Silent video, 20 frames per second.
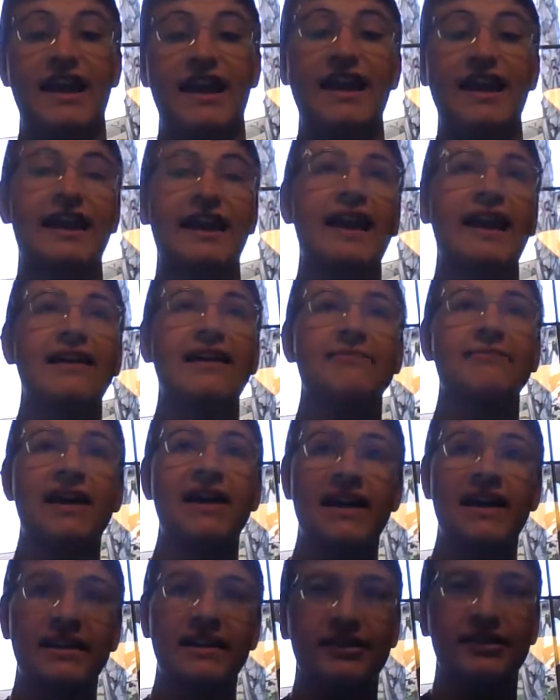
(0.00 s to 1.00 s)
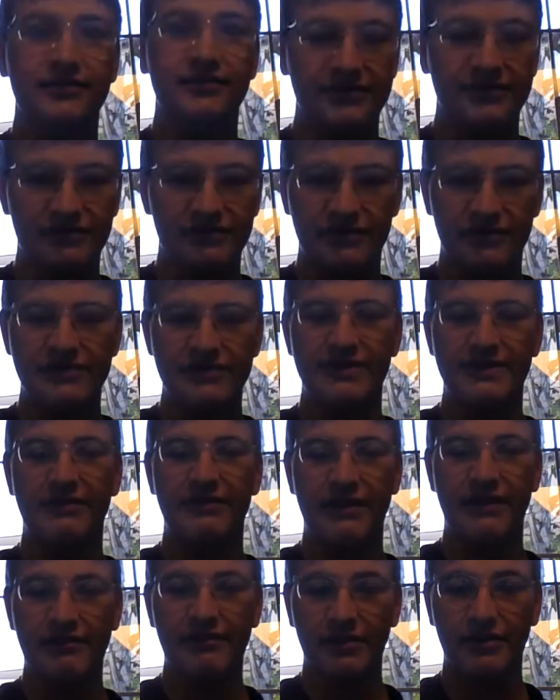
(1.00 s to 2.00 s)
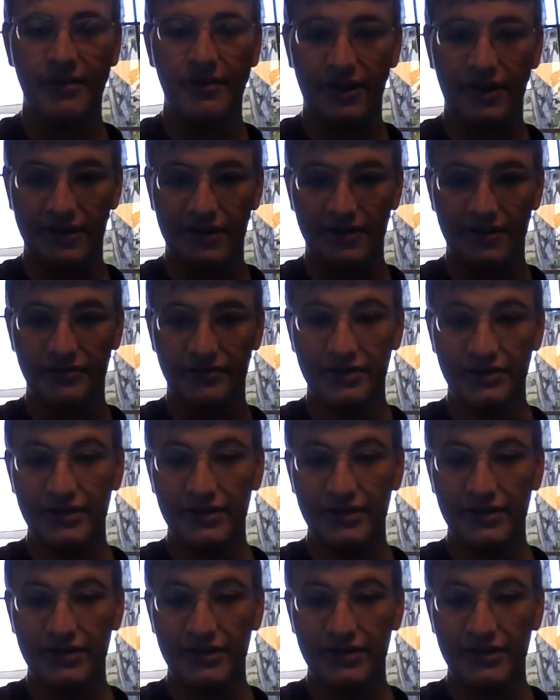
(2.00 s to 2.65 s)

aka Manny, who was voiced by Ray Romano.